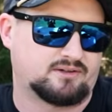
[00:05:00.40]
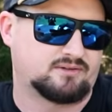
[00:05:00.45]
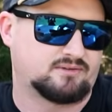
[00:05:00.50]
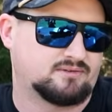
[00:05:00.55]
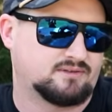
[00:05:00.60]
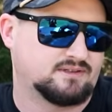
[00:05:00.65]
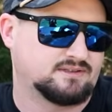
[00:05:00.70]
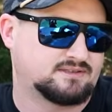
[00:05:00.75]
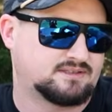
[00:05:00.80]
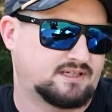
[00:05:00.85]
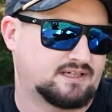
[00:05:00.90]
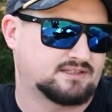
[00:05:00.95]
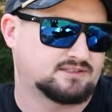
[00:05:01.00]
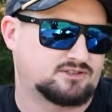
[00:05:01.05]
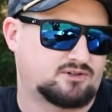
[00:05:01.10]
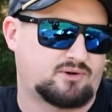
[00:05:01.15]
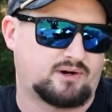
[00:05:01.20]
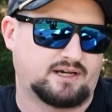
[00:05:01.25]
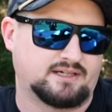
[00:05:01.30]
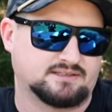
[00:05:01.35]
you. This thing's
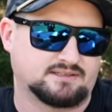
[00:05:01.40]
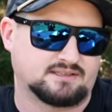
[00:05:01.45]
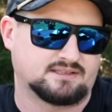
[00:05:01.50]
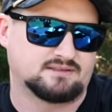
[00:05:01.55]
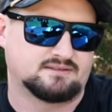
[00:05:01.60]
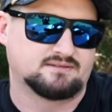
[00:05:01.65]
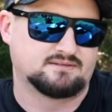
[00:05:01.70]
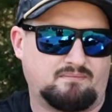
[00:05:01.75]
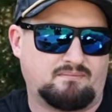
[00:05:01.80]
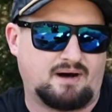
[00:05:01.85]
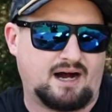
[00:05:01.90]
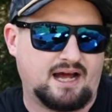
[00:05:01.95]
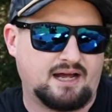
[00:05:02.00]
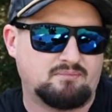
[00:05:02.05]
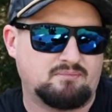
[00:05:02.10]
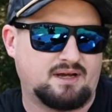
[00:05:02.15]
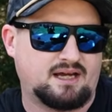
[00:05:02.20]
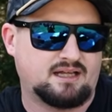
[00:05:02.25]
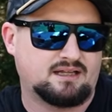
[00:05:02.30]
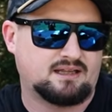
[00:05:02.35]
crazy. My
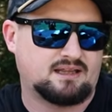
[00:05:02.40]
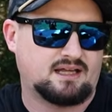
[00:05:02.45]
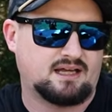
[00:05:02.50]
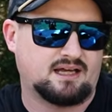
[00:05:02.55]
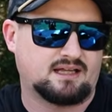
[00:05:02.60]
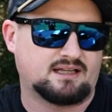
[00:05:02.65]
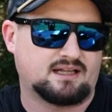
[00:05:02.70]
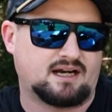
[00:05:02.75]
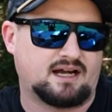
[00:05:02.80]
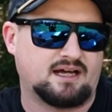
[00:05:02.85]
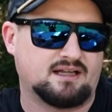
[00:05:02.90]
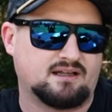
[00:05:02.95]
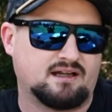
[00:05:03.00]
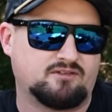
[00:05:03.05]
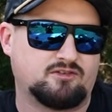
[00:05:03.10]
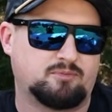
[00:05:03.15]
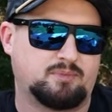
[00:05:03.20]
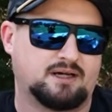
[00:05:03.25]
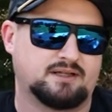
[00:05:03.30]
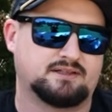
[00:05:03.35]
main thing that I
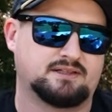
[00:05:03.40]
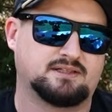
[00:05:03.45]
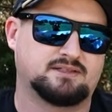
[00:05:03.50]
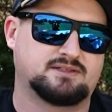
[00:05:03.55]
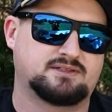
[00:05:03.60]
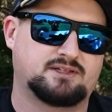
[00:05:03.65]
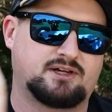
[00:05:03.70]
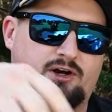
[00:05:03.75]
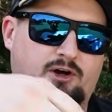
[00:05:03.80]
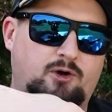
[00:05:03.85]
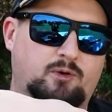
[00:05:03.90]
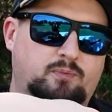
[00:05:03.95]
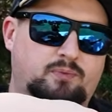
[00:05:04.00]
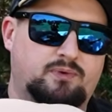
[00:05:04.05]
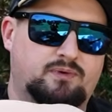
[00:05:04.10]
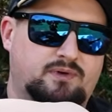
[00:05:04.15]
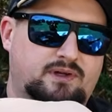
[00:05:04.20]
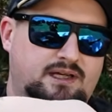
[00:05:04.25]
love about this scope